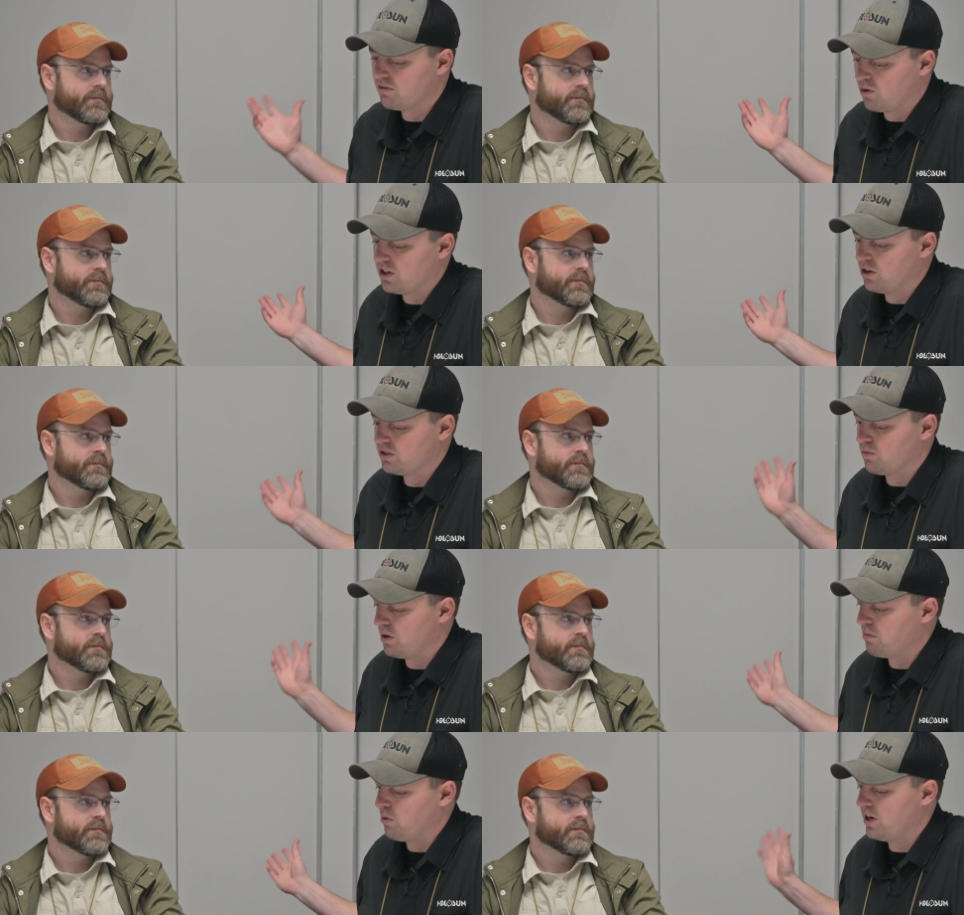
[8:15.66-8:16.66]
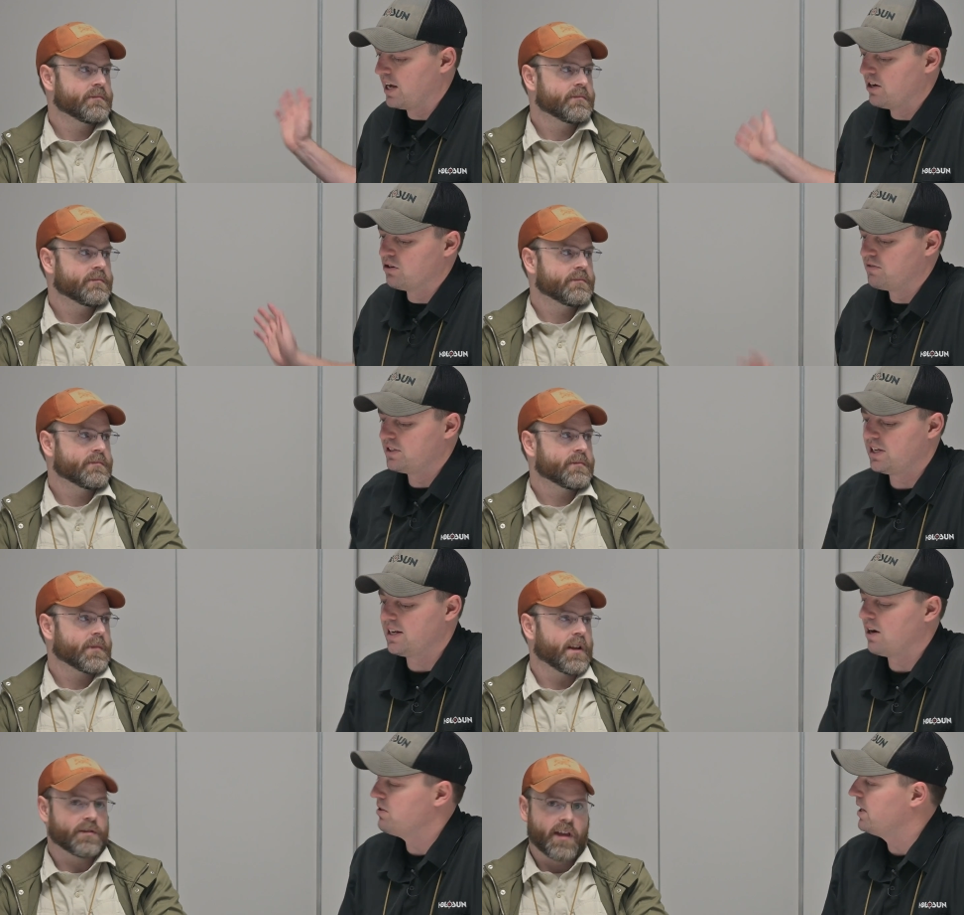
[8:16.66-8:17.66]
Speaker 1: of one of those at one point. I don't know if it's
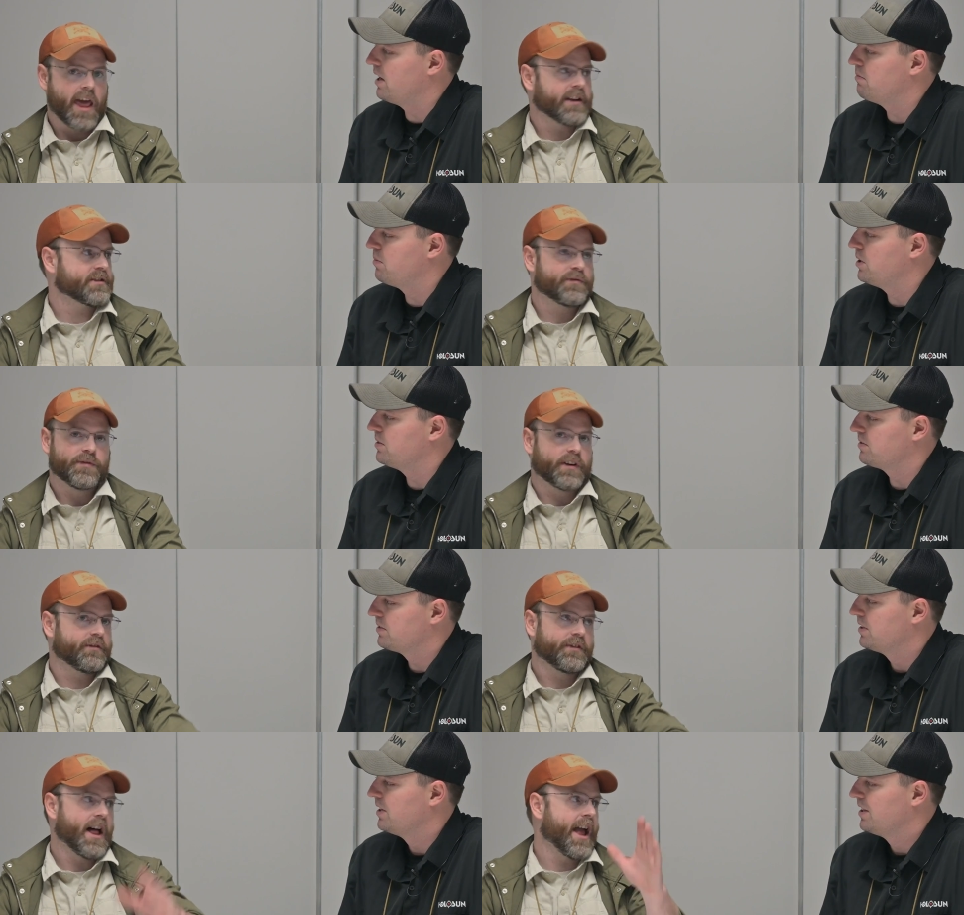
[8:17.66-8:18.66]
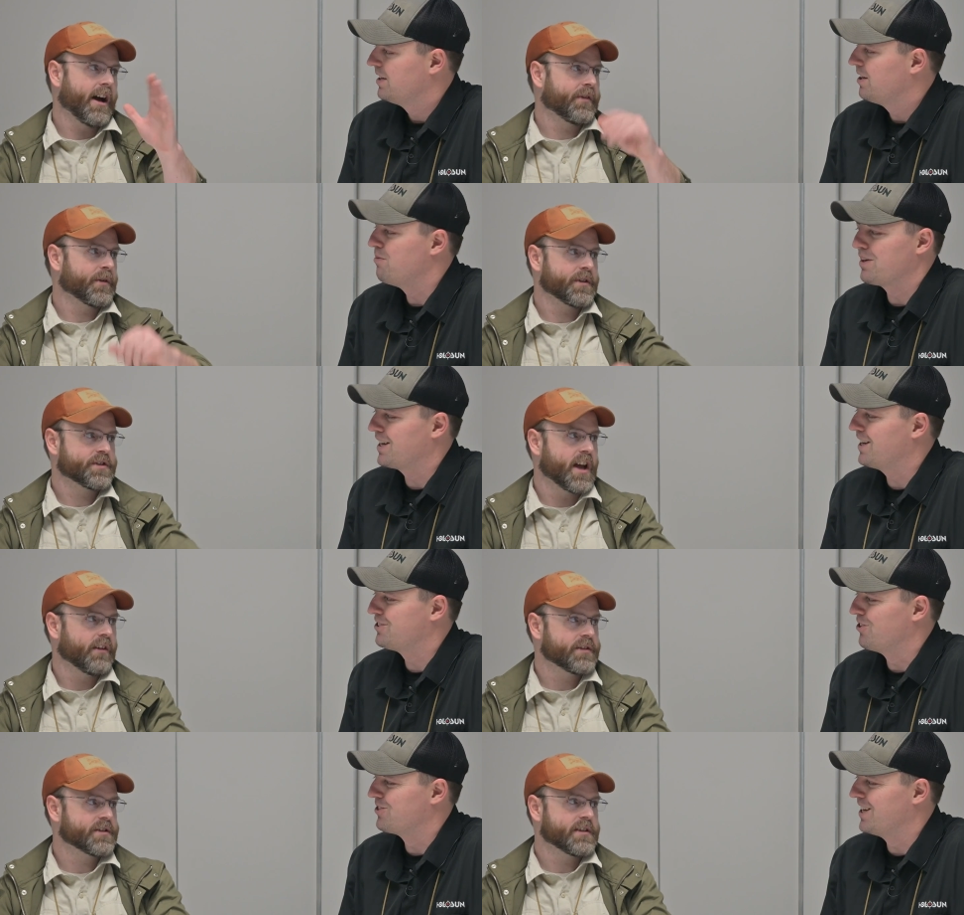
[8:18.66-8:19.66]
hit out yet, but fly off. Oh my gosh,
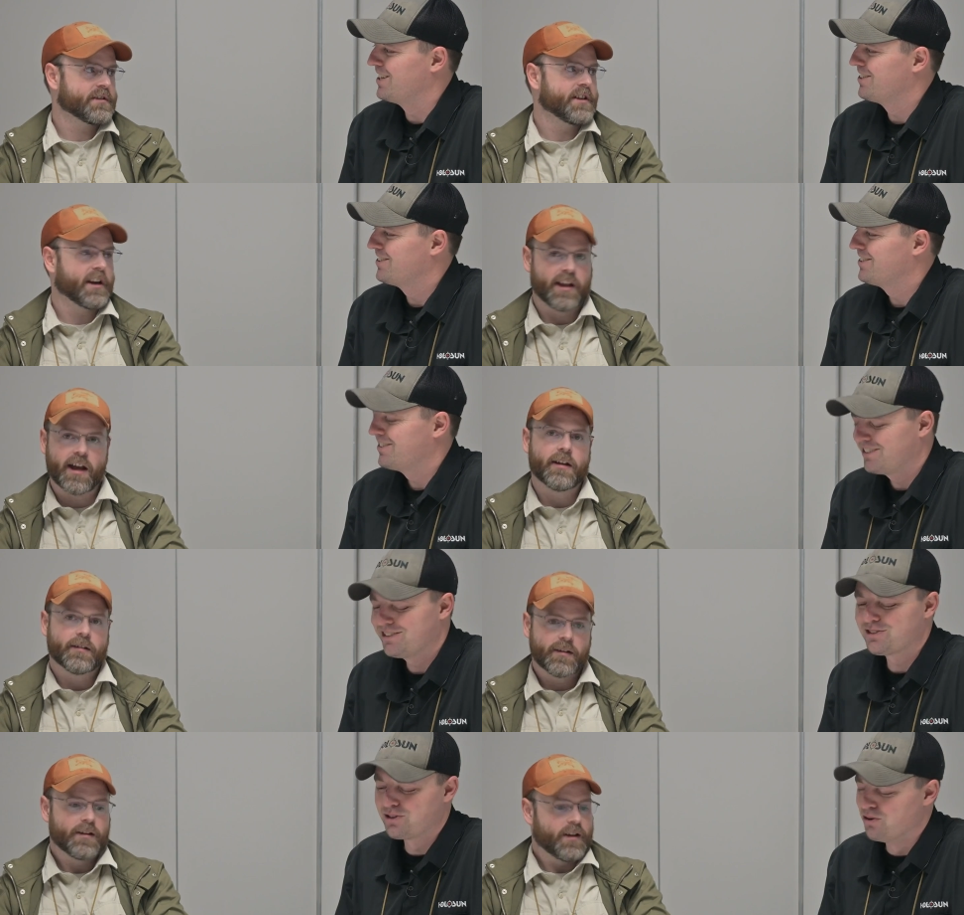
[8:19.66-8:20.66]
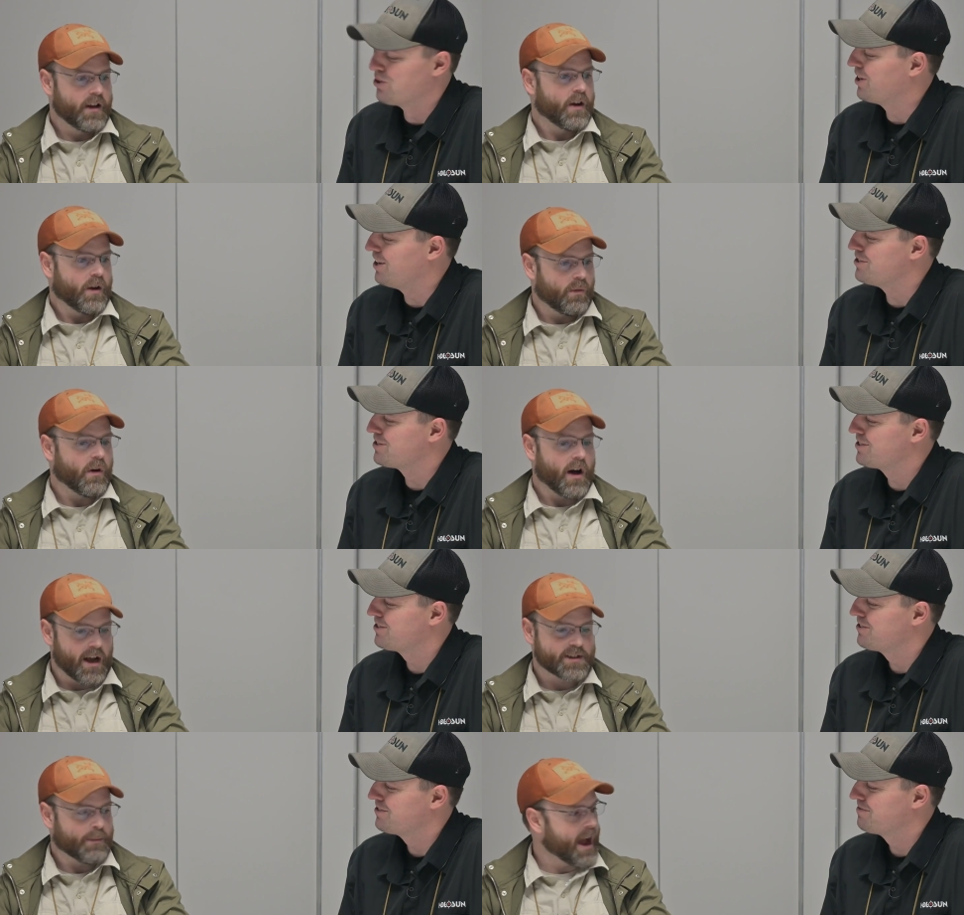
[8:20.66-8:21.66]
so. don't they? Not
Speaker 2: yeah. Cool gun. Well,
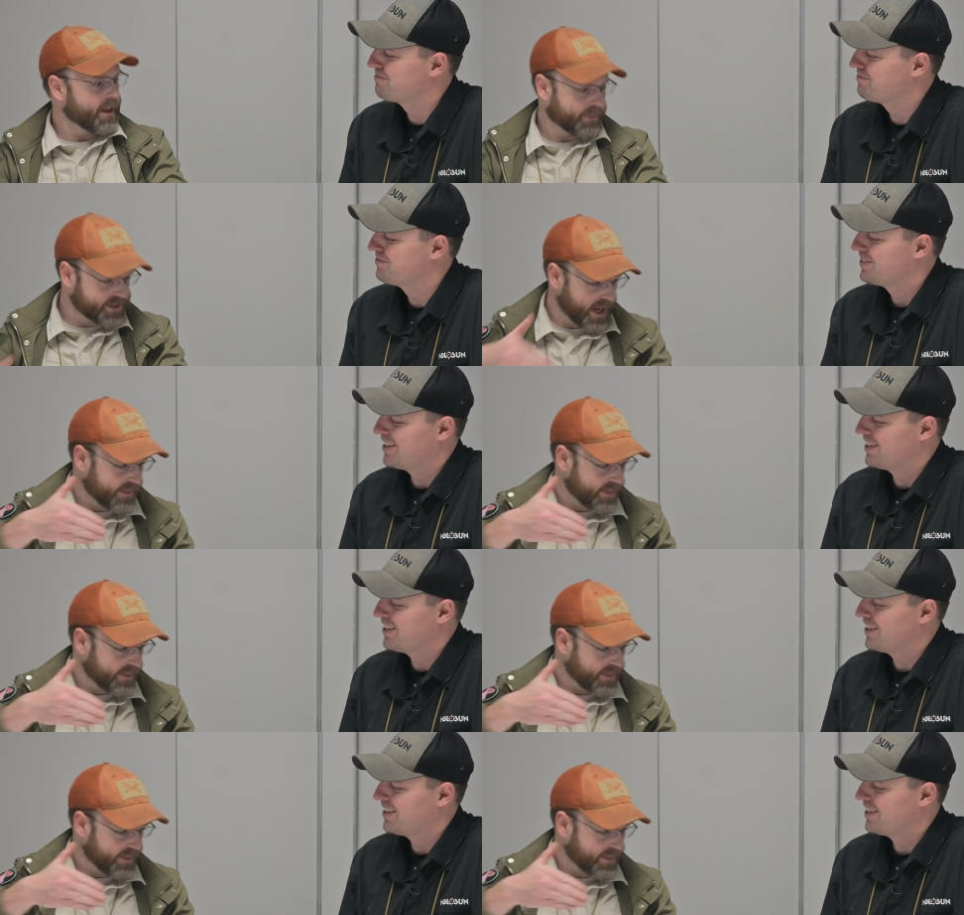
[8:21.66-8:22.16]
awesome. I appreciate